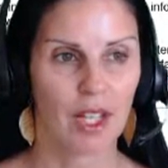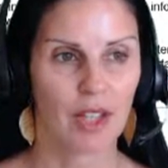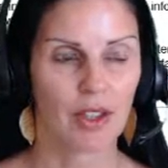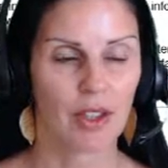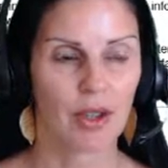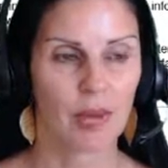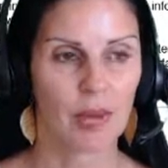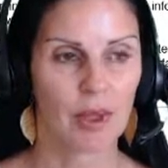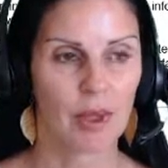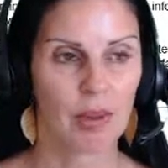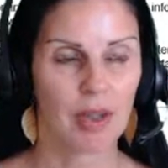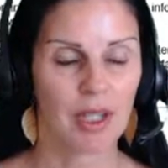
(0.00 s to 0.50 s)

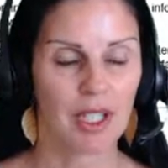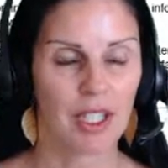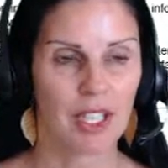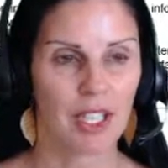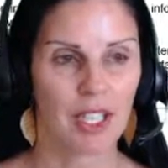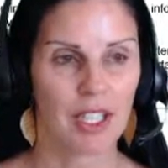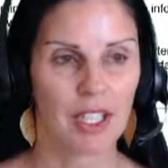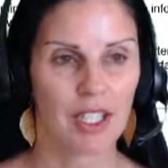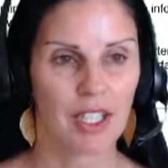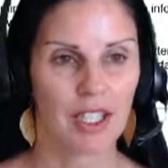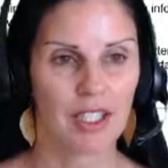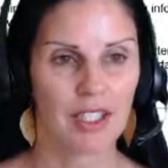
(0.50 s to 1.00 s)
The ribbon
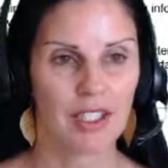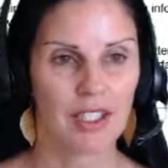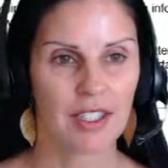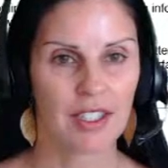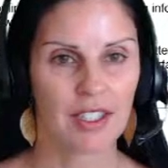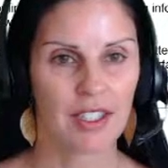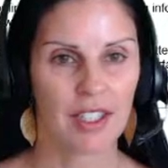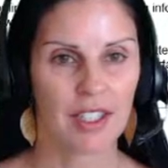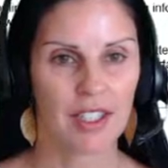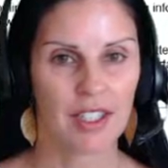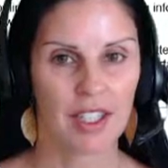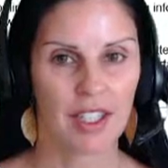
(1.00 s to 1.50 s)
is
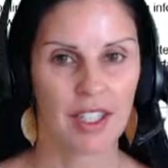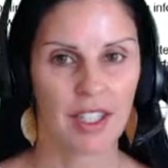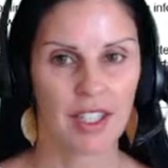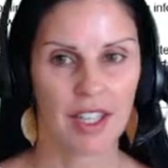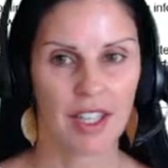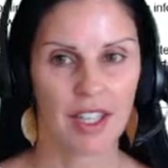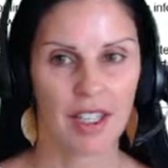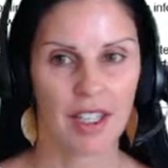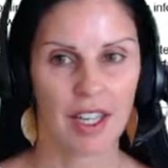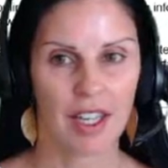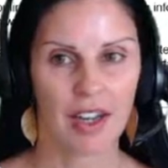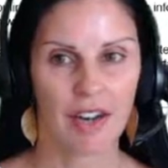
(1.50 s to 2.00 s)

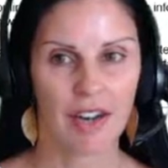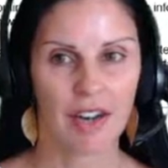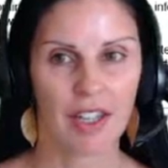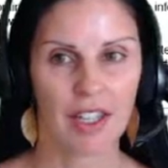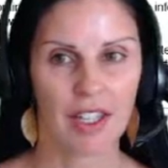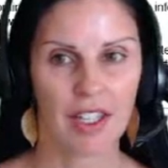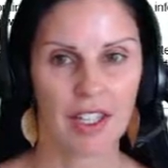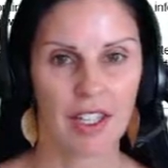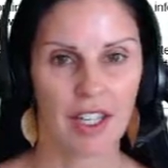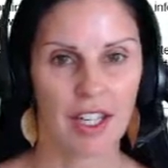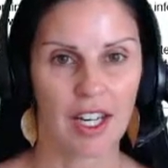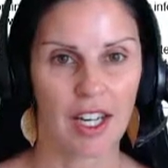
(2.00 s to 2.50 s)
the
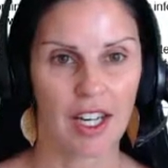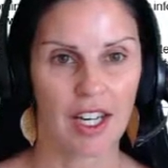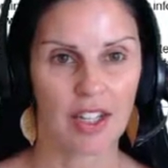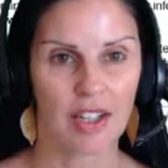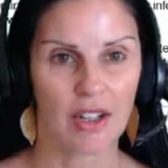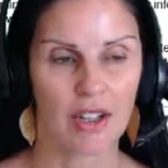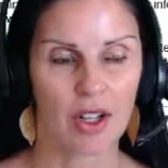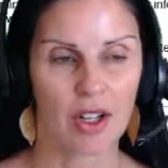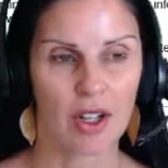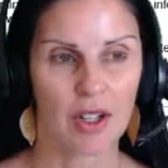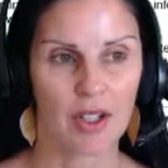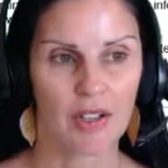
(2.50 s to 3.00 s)
area that has
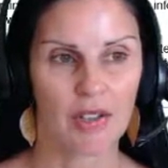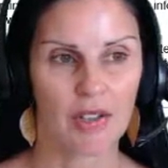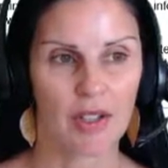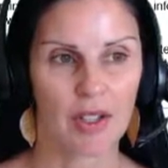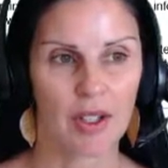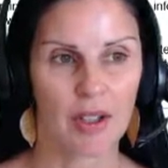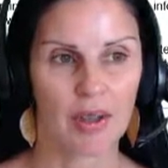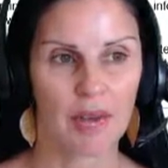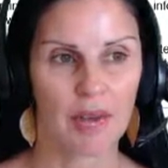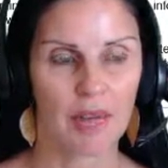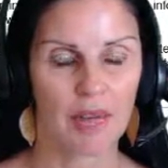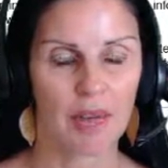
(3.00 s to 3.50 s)
all of
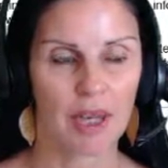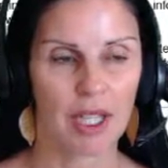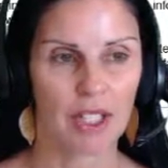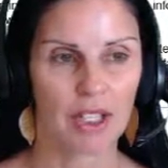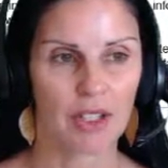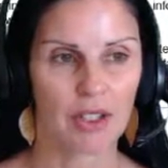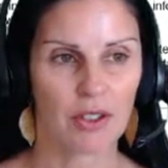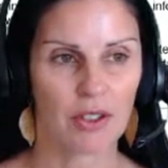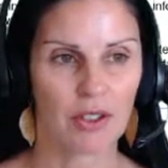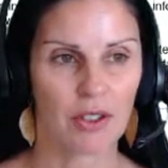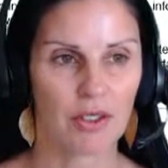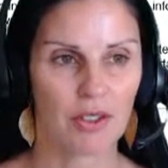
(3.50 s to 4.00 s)
the
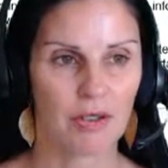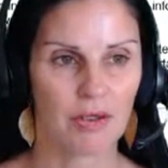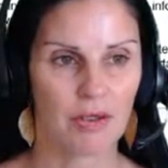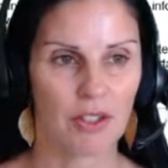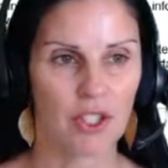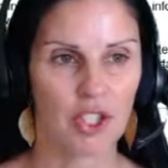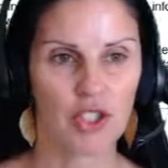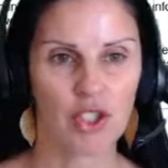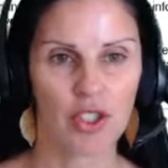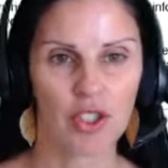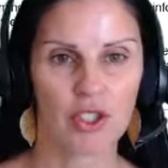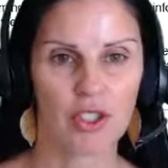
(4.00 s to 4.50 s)
menus,
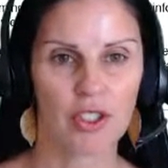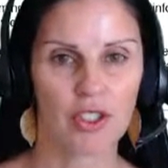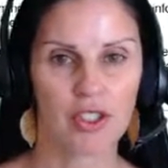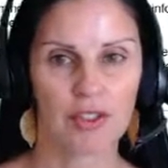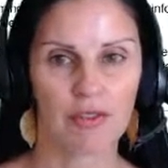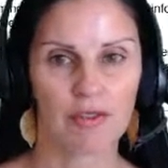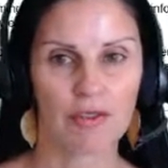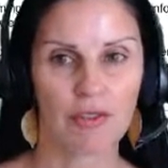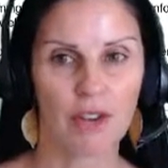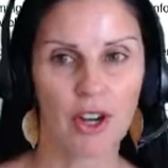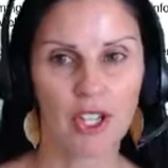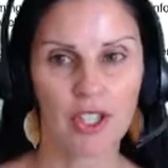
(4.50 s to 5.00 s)
features,
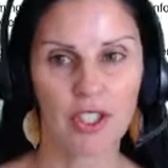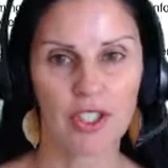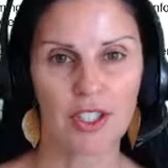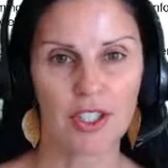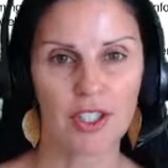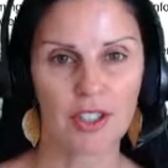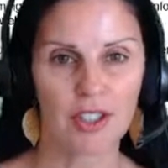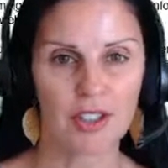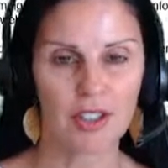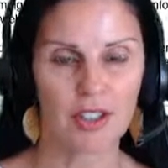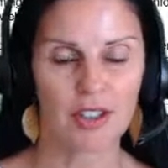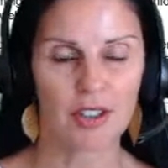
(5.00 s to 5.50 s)
and
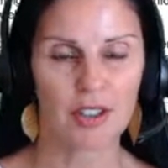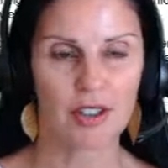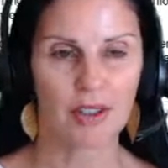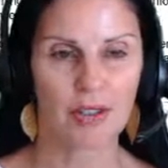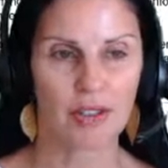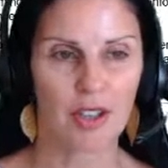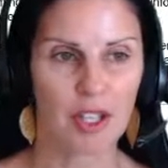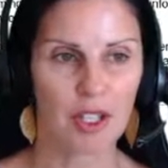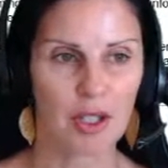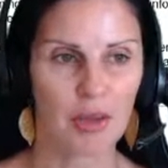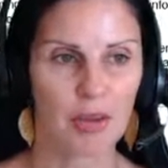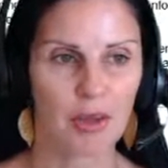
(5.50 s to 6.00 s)
functions that are
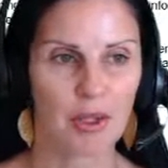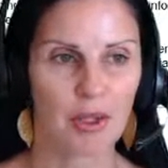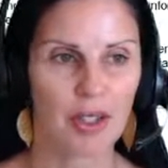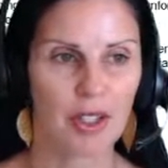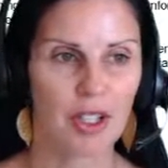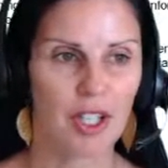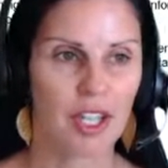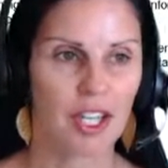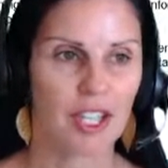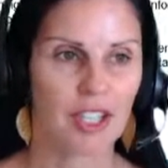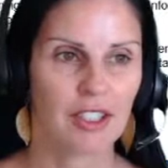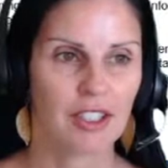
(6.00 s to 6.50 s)
available
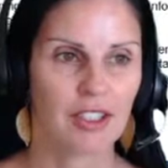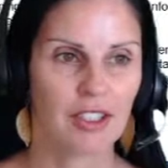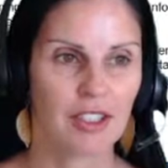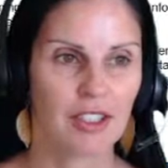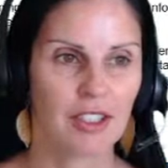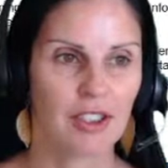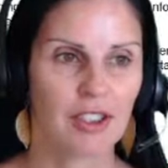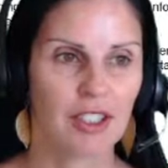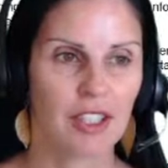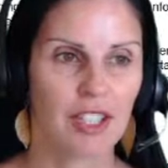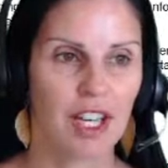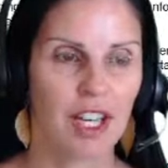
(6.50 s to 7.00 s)
to
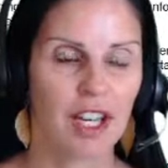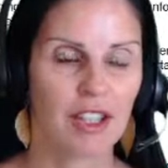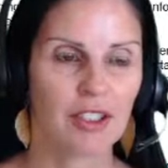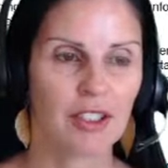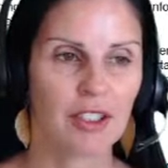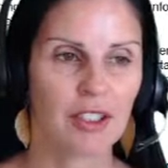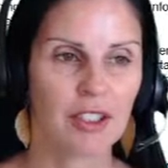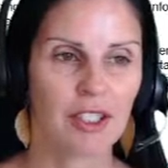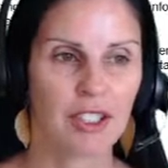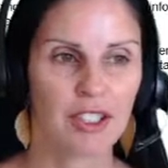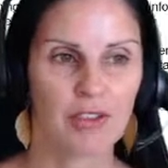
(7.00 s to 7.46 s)
you in Outlook.